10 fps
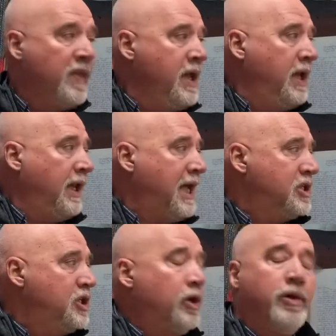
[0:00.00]
Last
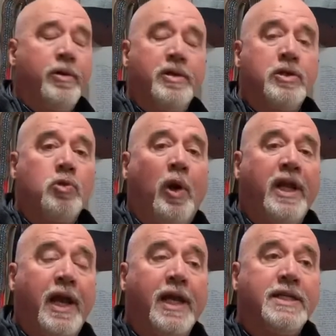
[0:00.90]
year, there were the
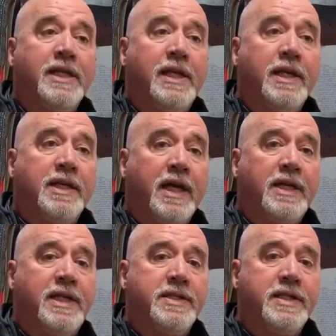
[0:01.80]
2019
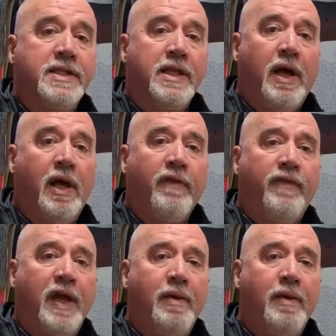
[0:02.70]
inductees into the Hall of Fame.